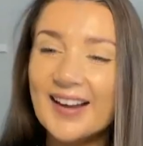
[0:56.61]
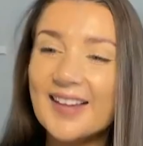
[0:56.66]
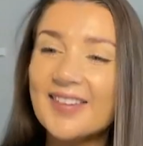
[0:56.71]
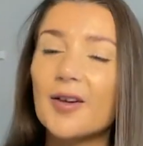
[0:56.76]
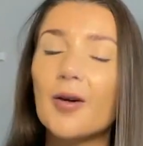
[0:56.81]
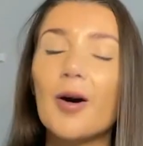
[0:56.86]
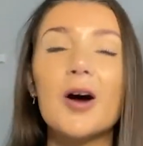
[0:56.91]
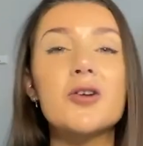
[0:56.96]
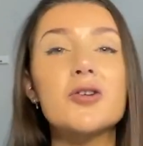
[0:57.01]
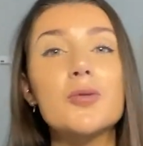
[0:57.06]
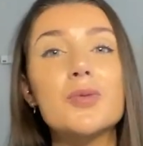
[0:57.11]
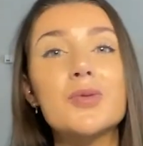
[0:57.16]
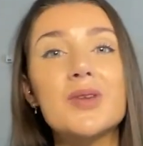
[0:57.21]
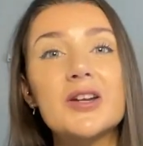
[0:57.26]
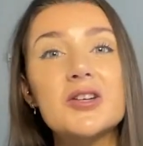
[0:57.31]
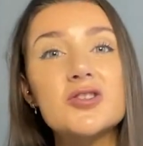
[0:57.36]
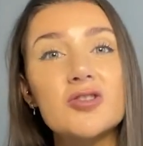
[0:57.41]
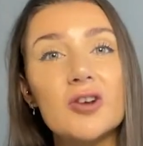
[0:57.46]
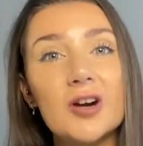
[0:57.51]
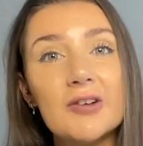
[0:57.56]
So
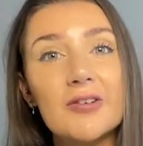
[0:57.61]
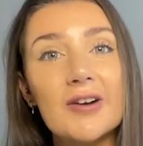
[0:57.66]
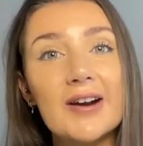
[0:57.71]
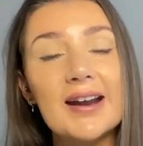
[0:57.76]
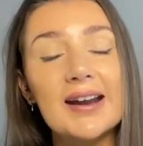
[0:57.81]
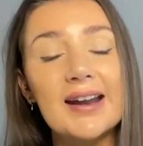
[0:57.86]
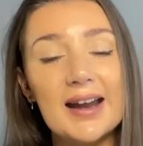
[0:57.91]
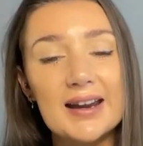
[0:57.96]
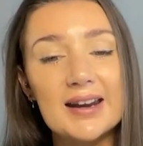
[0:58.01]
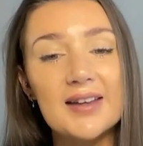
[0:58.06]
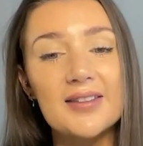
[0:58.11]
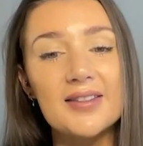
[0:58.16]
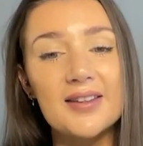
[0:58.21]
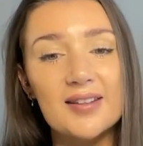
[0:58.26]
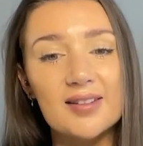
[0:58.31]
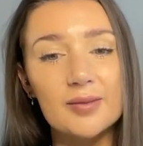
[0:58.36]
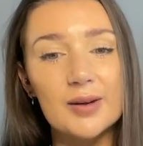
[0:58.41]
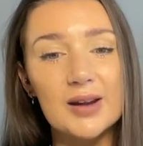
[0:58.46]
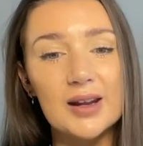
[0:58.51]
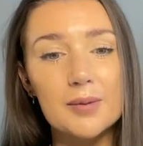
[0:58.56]
100% strike rate again
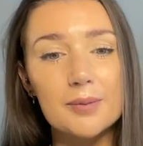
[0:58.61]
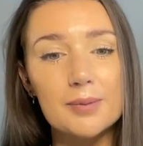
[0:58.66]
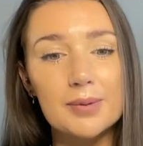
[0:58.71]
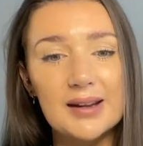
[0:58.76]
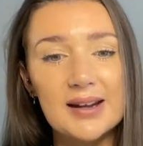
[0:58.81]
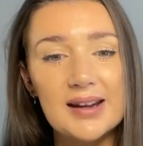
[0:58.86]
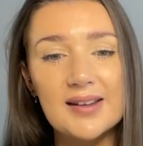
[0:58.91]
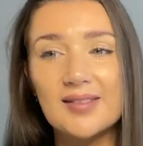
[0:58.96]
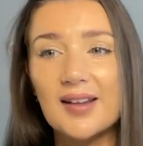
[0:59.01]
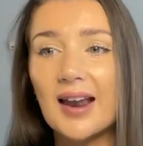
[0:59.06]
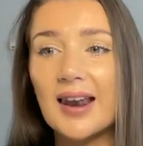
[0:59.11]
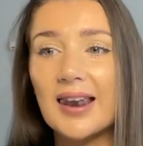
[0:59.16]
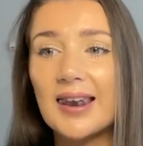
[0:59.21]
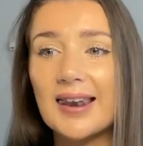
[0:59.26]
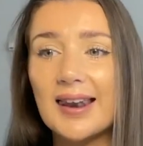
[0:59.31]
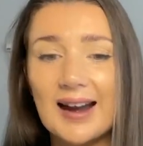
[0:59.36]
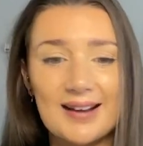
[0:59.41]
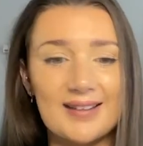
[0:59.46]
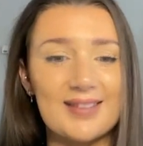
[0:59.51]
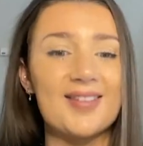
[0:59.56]
this week, please,
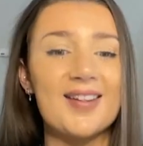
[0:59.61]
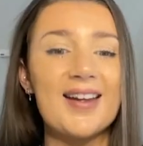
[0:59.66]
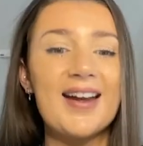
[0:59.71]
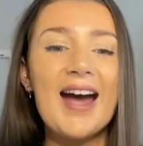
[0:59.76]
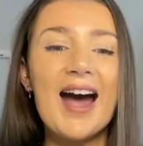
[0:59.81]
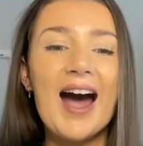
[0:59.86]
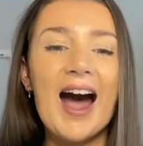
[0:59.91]
lads.